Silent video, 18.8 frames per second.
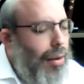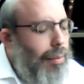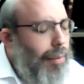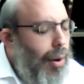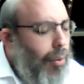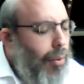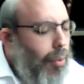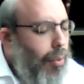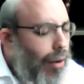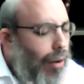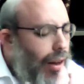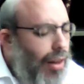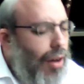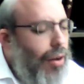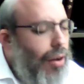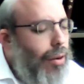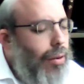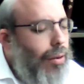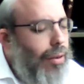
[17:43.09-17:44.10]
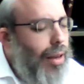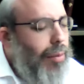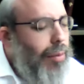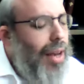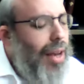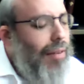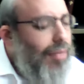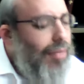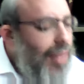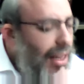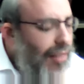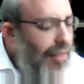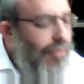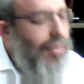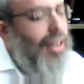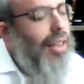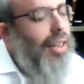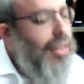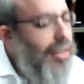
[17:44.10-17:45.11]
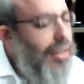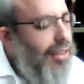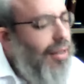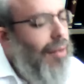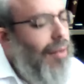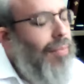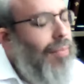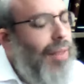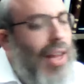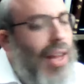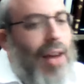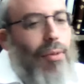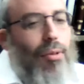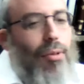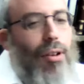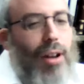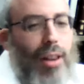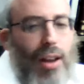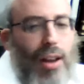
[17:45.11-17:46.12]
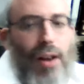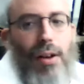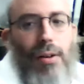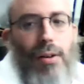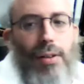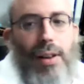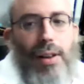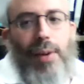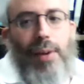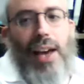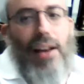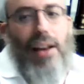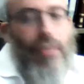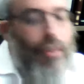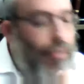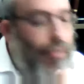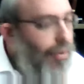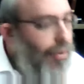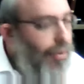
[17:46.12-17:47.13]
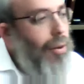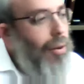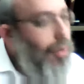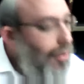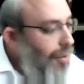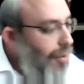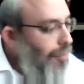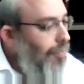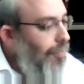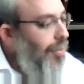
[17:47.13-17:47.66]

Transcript: But we're alone and we have Netflix. And we're alone and we have a phone.